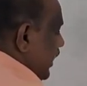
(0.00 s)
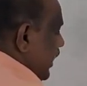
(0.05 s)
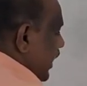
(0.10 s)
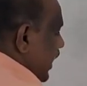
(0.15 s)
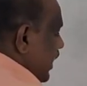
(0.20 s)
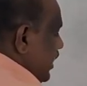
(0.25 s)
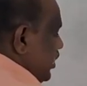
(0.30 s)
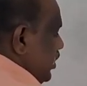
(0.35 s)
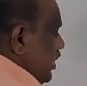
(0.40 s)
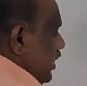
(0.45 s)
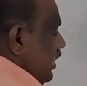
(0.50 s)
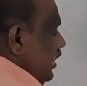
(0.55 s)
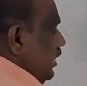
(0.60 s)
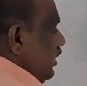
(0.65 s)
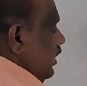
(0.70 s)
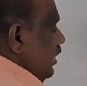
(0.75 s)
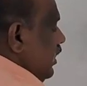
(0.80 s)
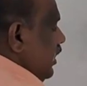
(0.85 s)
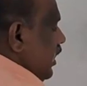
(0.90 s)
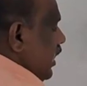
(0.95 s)
K shell,
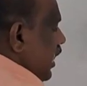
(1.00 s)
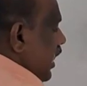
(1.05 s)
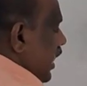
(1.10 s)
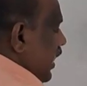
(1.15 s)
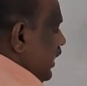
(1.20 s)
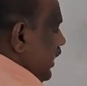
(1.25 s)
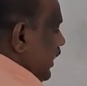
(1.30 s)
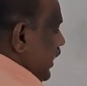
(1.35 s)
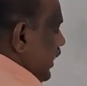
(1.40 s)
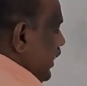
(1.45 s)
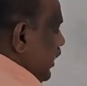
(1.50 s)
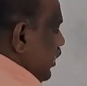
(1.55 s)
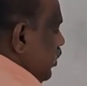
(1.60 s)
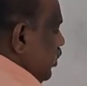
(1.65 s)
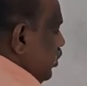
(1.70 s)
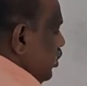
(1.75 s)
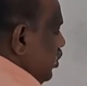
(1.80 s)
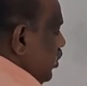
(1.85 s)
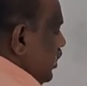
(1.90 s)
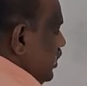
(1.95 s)
and n
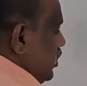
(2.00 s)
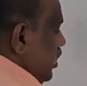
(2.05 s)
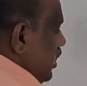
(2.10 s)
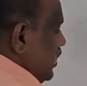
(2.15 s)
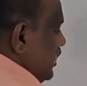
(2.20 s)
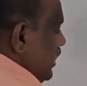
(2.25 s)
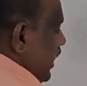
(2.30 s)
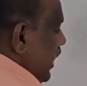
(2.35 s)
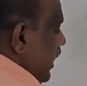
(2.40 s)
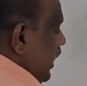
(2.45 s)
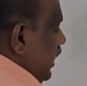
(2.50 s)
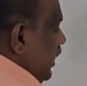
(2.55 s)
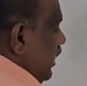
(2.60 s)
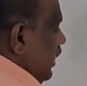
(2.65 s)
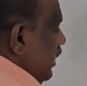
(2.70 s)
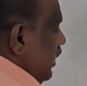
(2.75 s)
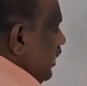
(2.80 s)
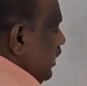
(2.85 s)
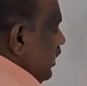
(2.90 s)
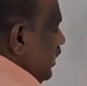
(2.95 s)
equal to 2, it is called as L.
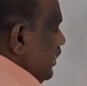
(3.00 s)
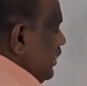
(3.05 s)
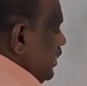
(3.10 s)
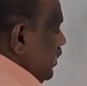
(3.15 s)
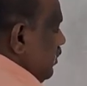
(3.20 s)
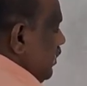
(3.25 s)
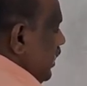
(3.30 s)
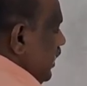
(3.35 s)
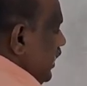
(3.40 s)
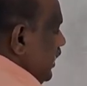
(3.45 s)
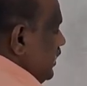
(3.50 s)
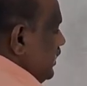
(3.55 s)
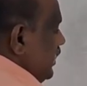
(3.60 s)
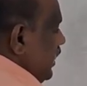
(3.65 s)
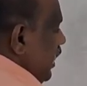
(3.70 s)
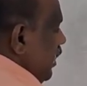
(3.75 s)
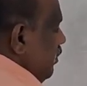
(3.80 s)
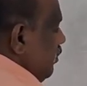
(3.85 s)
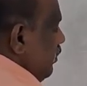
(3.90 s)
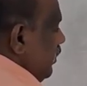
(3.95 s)
Similarly, it's
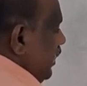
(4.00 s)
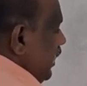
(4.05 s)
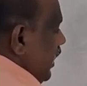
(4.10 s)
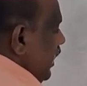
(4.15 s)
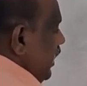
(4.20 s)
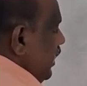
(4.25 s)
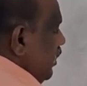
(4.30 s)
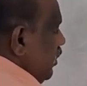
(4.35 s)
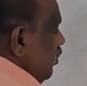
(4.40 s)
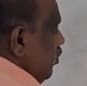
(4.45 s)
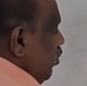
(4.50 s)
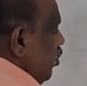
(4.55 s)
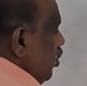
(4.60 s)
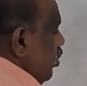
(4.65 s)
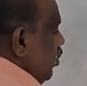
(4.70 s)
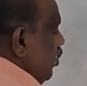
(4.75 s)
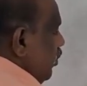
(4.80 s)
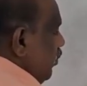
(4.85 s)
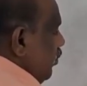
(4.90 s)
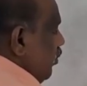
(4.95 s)
M, N,
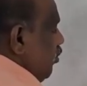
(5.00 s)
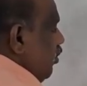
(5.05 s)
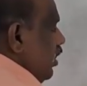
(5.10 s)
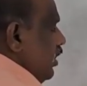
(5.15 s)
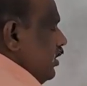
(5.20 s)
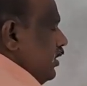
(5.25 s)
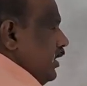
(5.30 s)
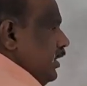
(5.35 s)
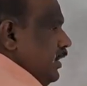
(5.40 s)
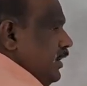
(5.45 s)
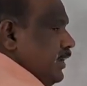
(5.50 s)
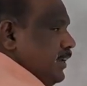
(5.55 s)
O, if you want, you can